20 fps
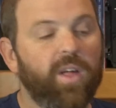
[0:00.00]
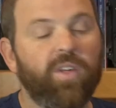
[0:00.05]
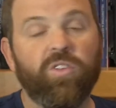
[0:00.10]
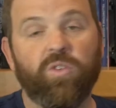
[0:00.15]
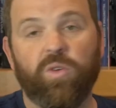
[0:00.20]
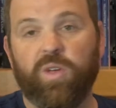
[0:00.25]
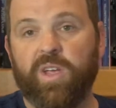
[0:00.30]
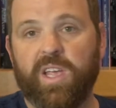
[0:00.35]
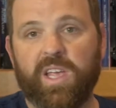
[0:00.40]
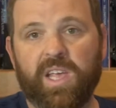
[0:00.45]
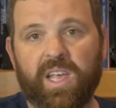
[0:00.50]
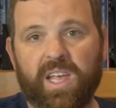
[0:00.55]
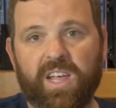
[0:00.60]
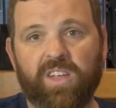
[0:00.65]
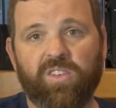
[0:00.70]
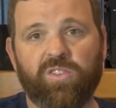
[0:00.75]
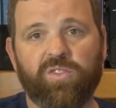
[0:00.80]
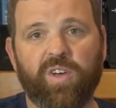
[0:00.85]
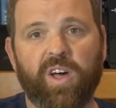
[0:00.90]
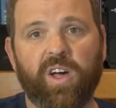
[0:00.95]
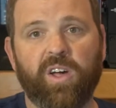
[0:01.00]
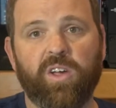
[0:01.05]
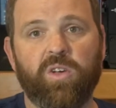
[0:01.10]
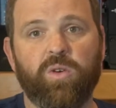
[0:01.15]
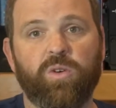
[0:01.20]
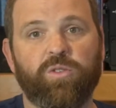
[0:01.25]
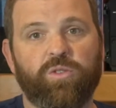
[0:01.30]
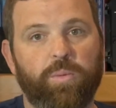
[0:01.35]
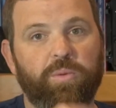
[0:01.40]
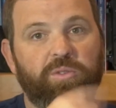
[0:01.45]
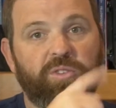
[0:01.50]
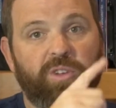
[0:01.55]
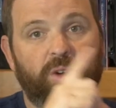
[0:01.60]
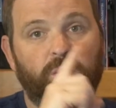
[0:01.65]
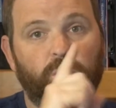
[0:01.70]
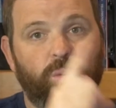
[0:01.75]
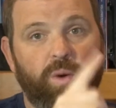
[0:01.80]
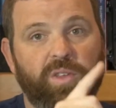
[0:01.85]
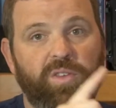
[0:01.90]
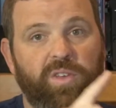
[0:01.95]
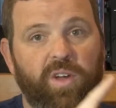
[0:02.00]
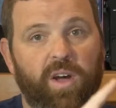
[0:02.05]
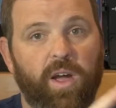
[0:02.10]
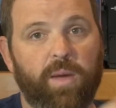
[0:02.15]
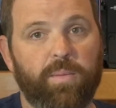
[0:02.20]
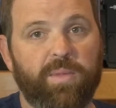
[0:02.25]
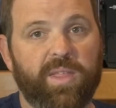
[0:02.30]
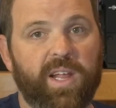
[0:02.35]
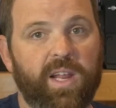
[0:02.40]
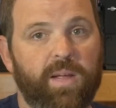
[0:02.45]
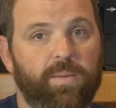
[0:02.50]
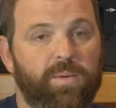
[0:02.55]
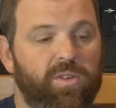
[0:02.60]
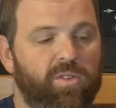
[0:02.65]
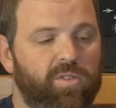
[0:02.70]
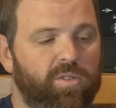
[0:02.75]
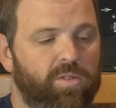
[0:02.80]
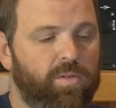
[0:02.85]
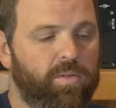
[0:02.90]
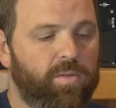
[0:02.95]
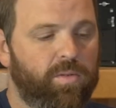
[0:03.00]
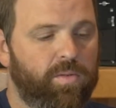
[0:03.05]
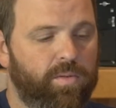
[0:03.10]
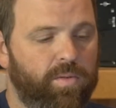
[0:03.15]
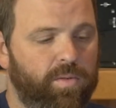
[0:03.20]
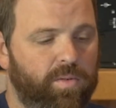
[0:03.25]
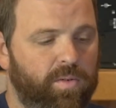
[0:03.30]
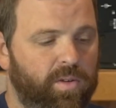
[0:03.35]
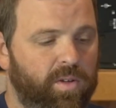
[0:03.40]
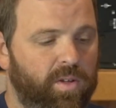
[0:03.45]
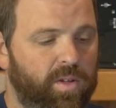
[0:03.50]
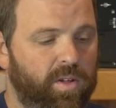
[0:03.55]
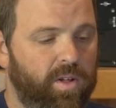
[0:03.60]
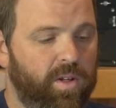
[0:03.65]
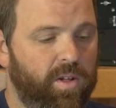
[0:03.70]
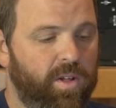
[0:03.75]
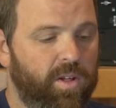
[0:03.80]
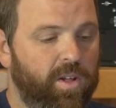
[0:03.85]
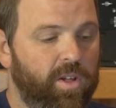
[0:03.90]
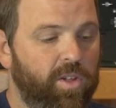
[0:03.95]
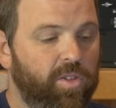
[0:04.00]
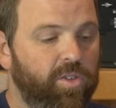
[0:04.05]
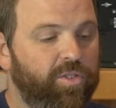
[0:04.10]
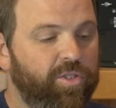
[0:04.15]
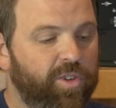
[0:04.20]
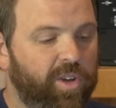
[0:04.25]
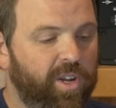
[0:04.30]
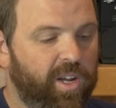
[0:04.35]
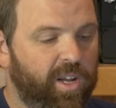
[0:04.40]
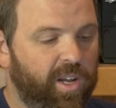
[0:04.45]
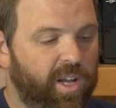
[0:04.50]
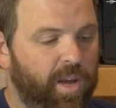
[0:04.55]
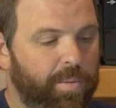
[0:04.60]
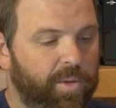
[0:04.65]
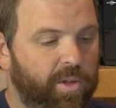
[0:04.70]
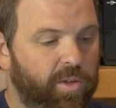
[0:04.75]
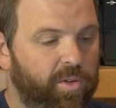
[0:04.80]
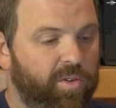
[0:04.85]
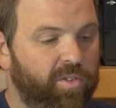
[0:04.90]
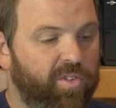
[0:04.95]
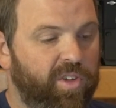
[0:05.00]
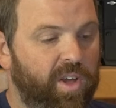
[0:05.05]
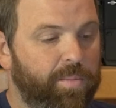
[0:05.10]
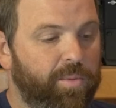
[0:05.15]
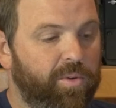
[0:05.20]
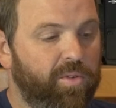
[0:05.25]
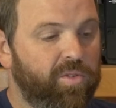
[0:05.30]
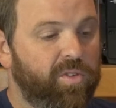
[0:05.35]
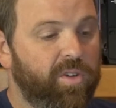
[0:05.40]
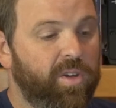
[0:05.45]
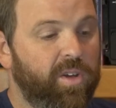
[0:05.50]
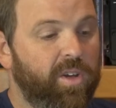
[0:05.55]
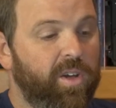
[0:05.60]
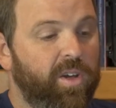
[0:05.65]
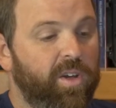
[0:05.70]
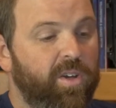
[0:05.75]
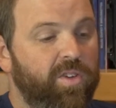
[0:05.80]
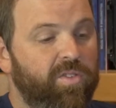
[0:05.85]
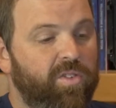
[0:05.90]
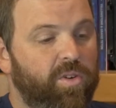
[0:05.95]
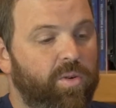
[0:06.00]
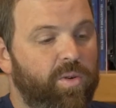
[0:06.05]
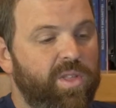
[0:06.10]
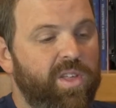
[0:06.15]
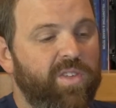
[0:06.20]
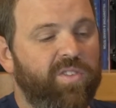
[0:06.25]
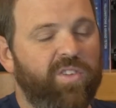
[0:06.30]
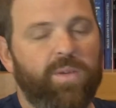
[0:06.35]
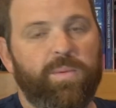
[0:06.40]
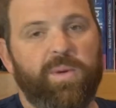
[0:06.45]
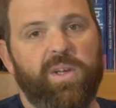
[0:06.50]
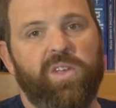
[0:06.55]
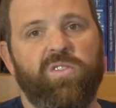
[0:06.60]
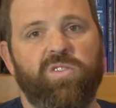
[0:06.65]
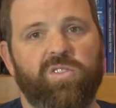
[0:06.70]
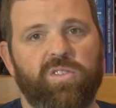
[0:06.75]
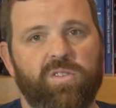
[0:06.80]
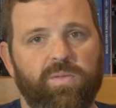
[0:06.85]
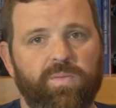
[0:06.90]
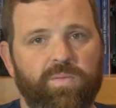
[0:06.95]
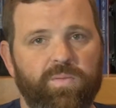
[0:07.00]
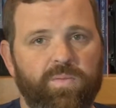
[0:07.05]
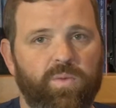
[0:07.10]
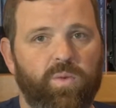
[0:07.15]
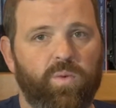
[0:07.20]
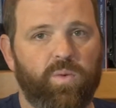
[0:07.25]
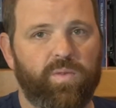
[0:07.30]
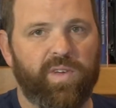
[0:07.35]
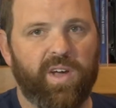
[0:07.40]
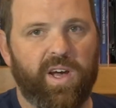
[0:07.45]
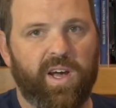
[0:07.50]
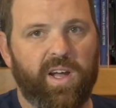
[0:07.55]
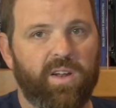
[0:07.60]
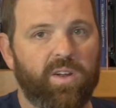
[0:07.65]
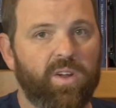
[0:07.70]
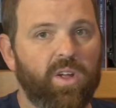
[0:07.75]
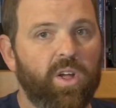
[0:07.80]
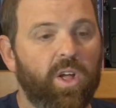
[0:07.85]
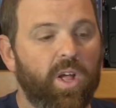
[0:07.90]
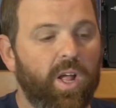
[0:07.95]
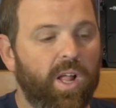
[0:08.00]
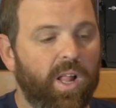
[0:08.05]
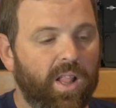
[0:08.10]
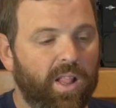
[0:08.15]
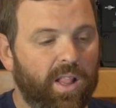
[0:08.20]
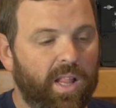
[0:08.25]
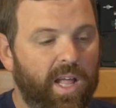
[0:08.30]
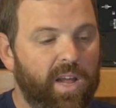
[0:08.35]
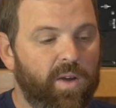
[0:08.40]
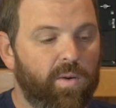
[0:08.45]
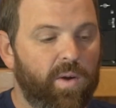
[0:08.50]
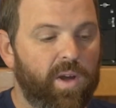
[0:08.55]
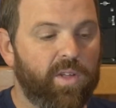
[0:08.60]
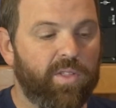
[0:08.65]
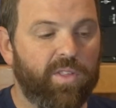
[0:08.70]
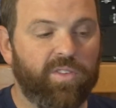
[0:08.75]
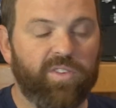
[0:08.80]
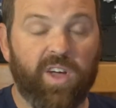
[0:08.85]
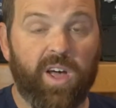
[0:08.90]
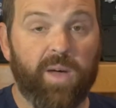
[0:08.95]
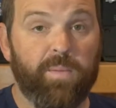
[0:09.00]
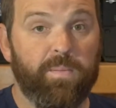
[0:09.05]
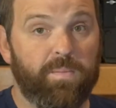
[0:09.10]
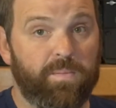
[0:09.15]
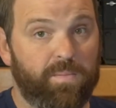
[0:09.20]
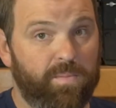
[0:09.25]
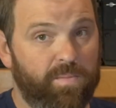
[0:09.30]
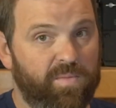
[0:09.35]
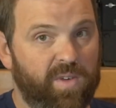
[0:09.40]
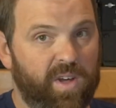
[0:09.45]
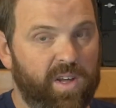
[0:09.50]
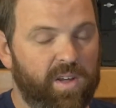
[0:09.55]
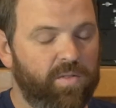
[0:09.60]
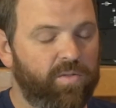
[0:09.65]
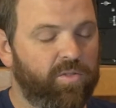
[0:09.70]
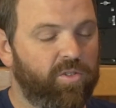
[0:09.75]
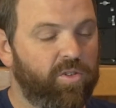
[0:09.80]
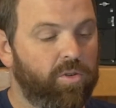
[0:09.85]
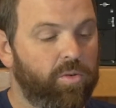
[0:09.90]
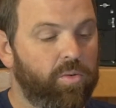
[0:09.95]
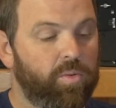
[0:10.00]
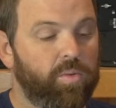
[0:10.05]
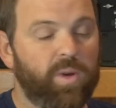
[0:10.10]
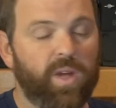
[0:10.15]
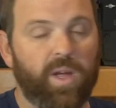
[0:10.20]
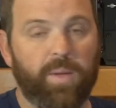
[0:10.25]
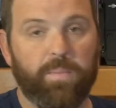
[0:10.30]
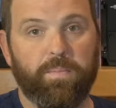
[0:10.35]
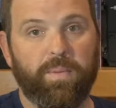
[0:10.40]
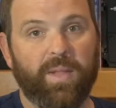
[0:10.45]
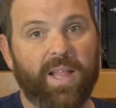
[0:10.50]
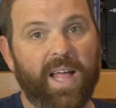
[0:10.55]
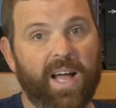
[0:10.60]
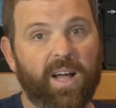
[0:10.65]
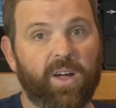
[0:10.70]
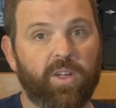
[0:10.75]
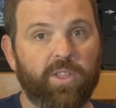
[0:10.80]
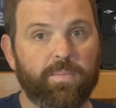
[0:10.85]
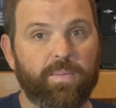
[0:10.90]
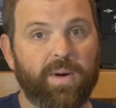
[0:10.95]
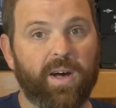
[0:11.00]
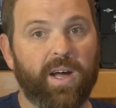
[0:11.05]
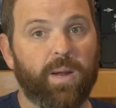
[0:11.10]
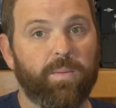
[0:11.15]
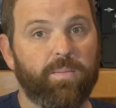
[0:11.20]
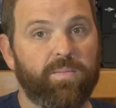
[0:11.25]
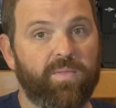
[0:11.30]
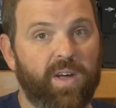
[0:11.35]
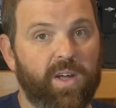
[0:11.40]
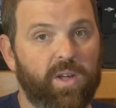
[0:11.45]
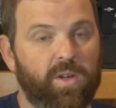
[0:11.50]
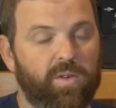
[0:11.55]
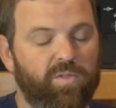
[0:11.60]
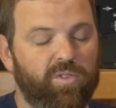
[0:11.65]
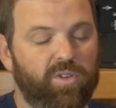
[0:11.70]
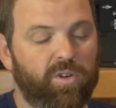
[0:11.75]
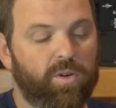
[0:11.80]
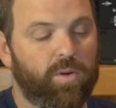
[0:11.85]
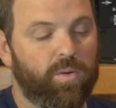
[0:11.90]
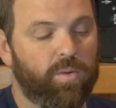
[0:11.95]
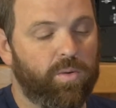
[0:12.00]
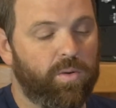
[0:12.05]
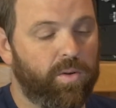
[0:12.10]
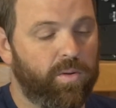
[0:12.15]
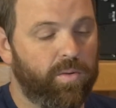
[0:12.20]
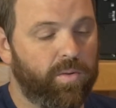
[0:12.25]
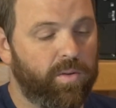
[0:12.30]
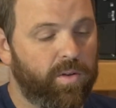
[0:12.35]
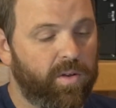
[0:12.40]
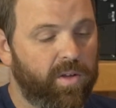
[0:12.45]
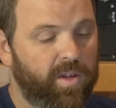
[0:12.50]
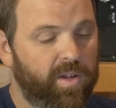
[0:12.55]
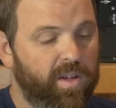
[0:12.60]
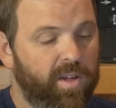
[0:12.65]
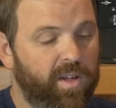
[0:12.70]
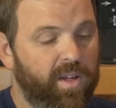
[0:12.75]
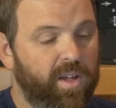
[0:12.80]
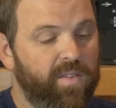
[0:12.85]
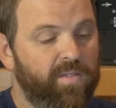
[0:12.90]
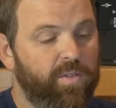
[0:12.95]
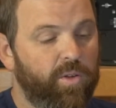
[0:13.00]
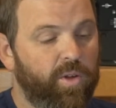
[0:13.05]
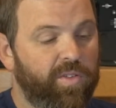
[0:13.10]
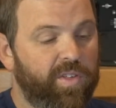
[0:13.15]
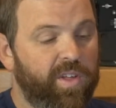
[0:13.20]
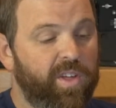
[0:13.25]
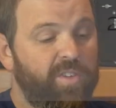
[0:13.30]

So each value is represented 1 time in that image. Let's look at a couple other examples. So in this image, we've got light gray on the top, value of 2, and black on the bottom, value of 0. If you look at the